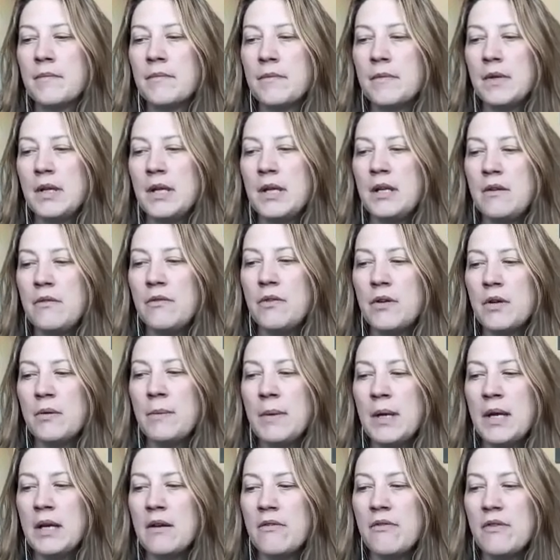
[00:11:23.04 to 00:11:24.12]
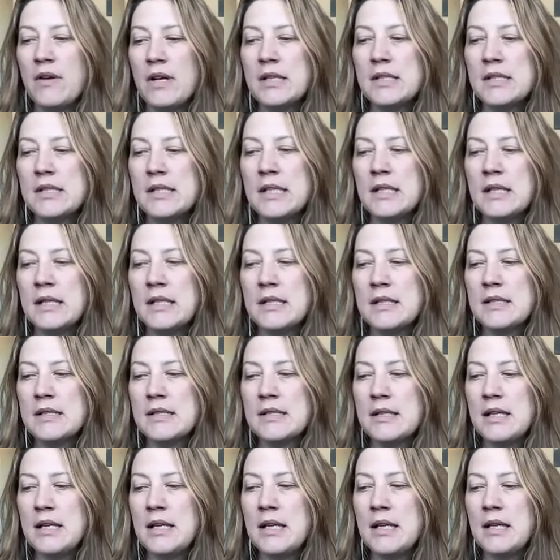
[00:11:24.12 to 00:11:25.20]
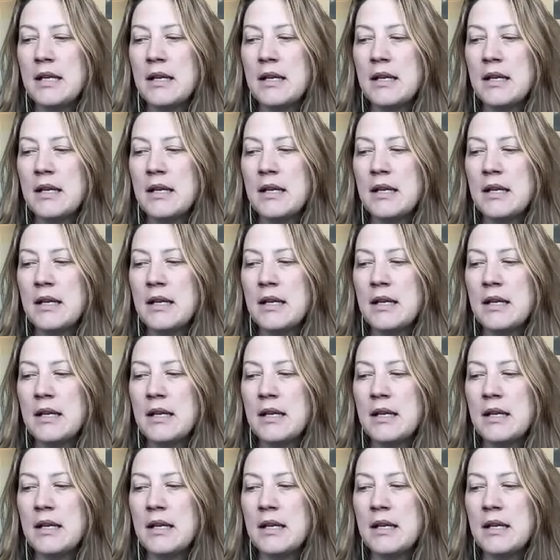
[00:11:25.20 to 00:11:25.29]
And if you're manifesting this seed,